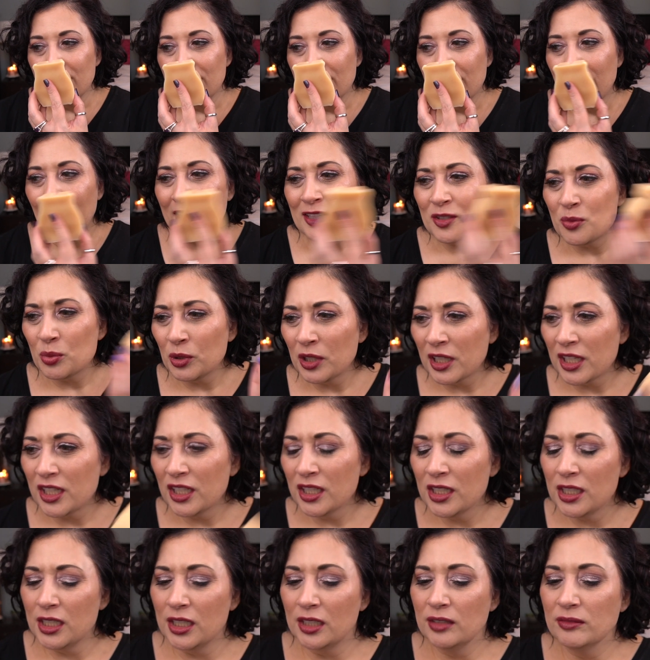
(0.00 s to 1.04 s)
That's really
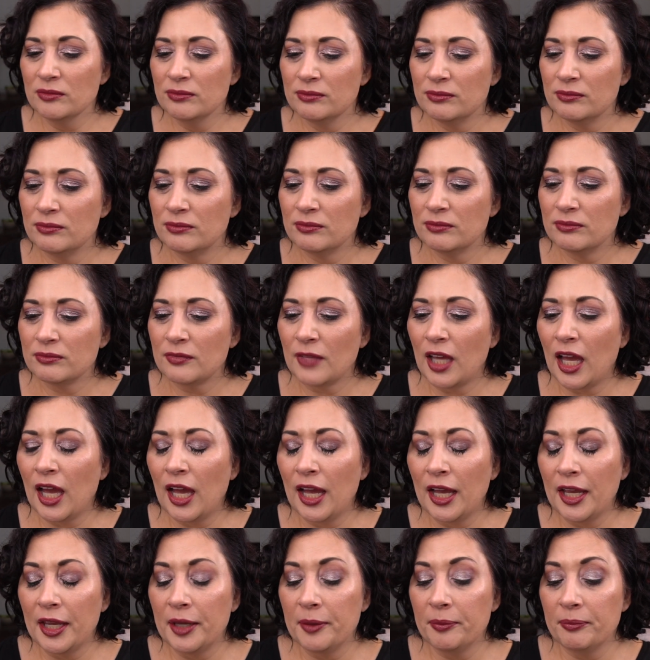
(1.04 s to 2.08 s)
good.
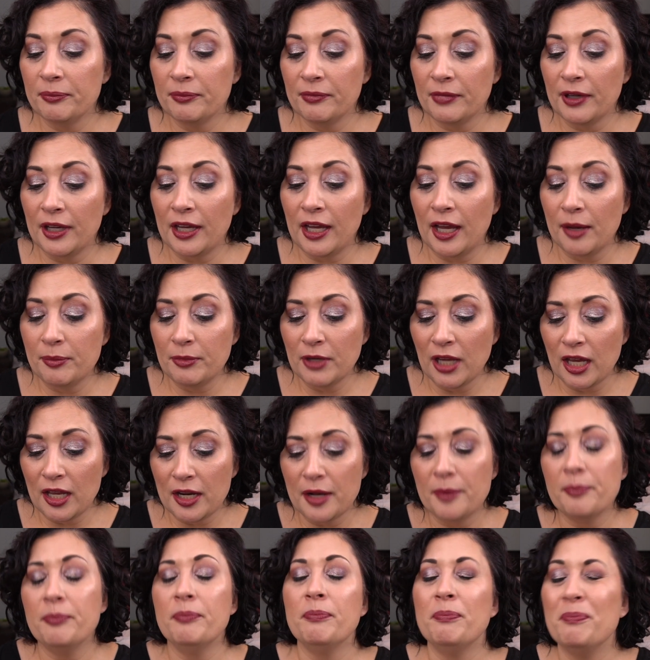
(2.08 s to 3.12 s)
I'm
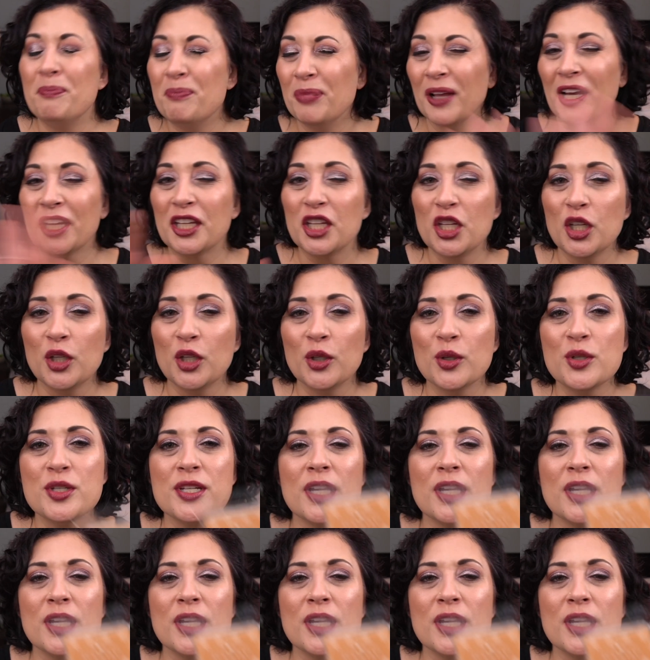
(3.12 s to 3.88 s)
not like huge